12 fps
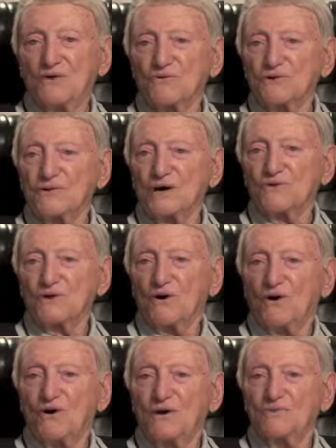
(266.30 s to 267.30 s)
With, with
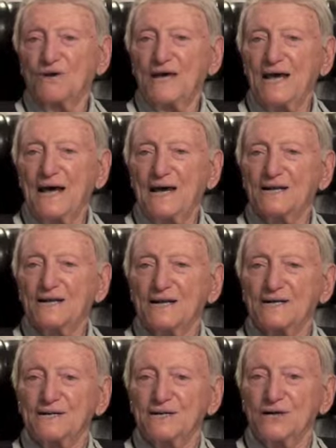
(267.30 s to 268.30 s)
all that we had
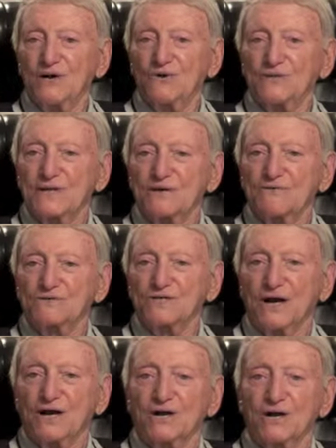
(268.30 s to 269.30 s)
and clothing was
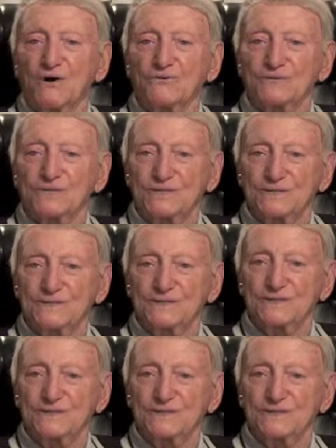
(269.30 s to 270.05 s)
our coats